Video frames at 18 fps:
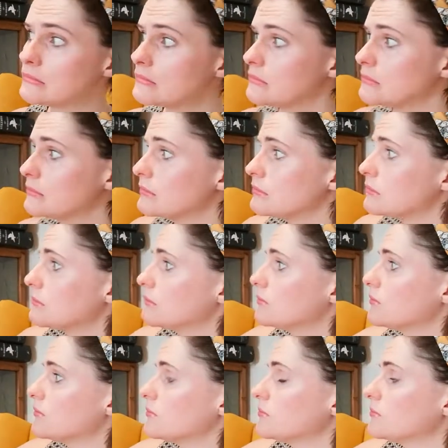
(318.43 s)

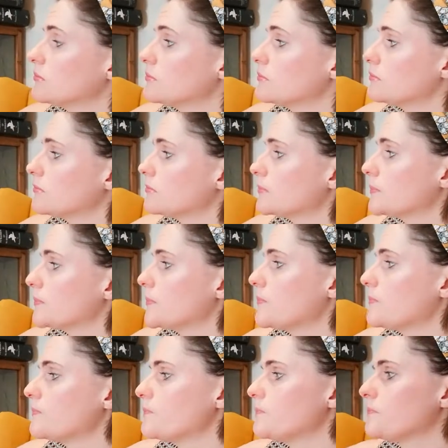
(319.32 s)

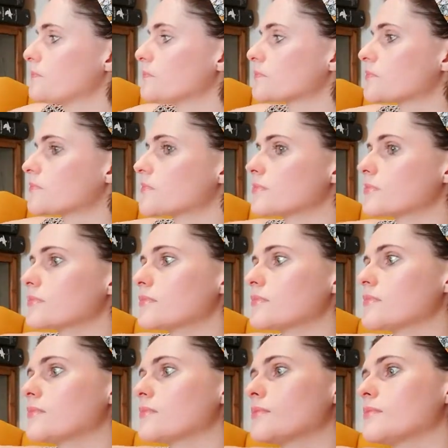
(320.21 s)

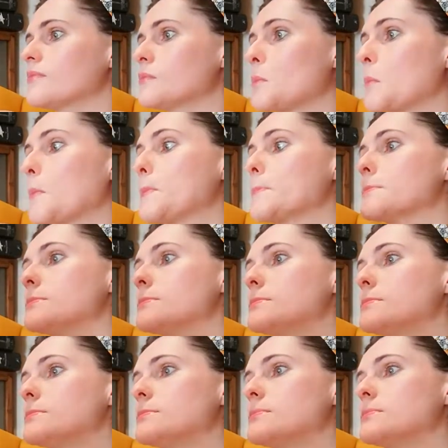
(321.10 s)

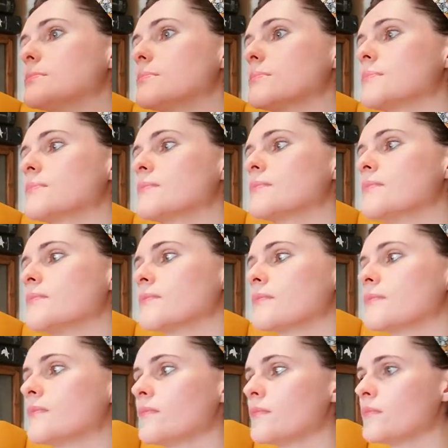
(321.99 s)

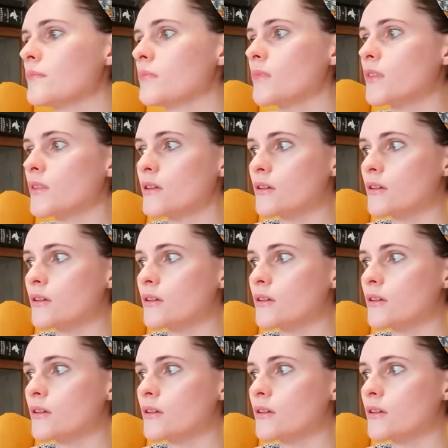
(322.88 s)
[no speech]